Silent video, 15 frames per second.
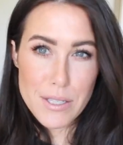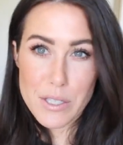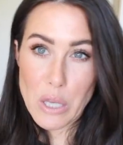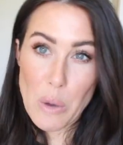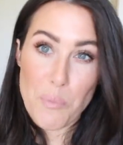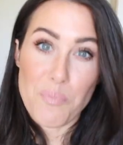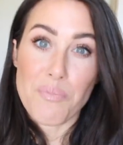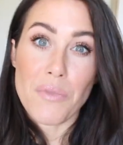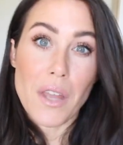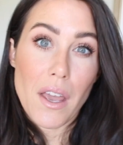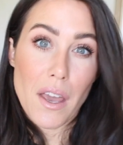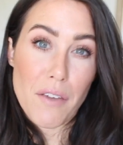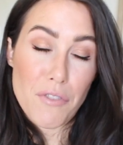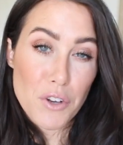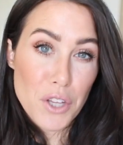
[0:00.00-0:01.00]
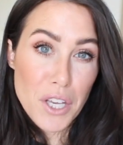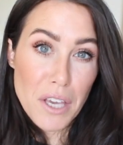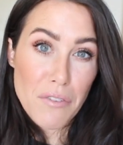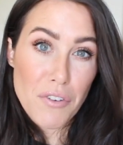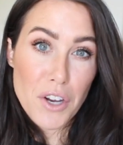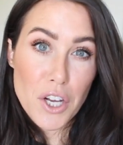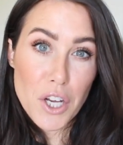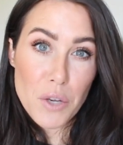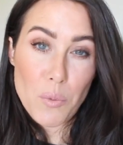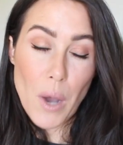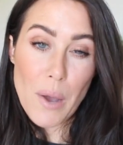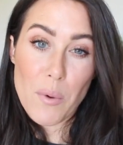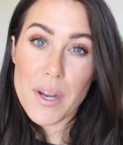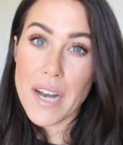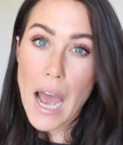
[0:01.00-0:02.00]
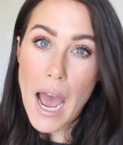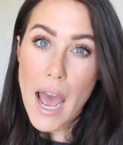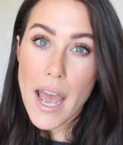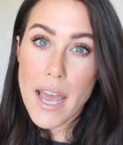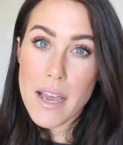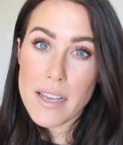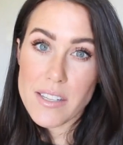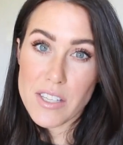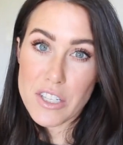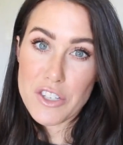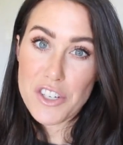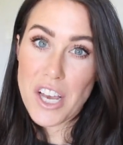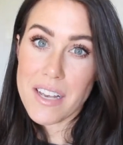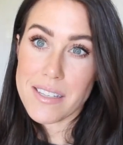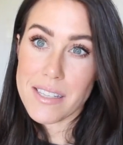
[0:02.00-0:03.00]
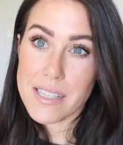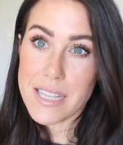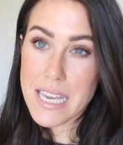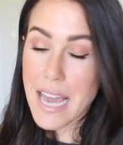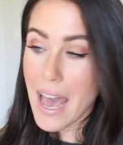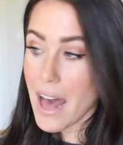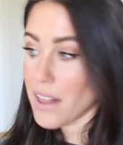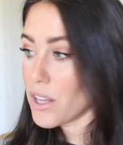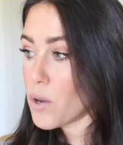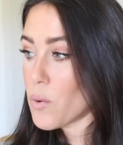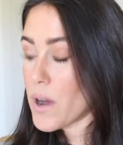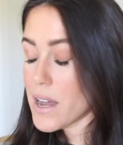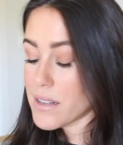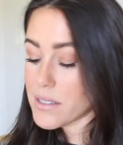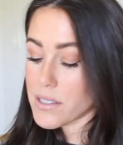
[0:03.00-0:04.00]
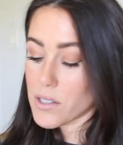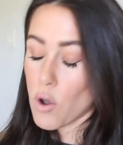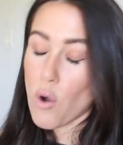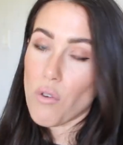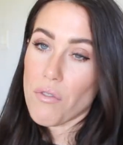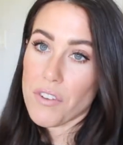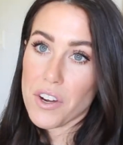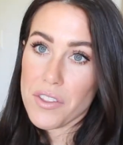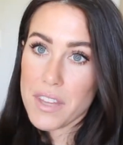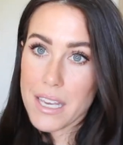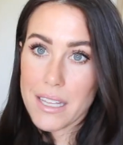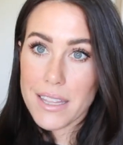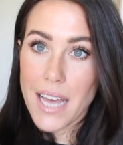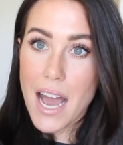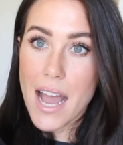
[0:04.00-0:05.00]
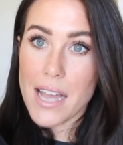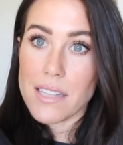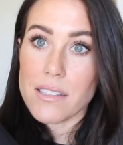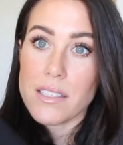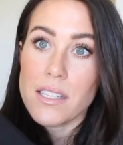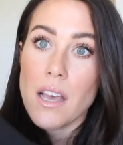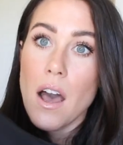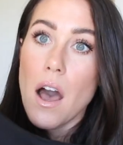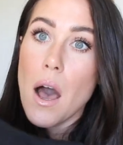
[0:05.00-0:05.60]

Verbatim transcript: So if you're looking for a good white one, I suggest the Alo ones over the Aligns,